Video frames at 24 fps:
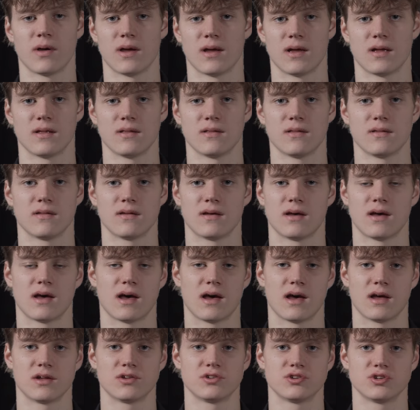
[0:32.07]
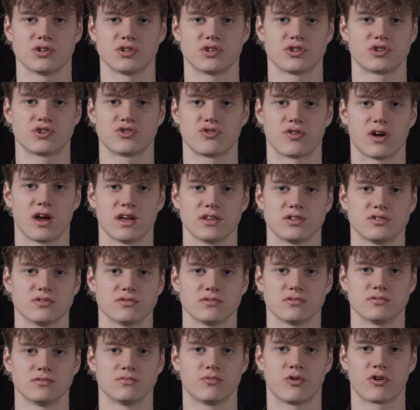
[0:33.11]
and just try
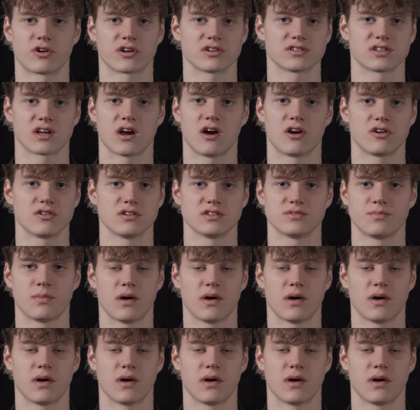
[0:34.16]
to work as hard as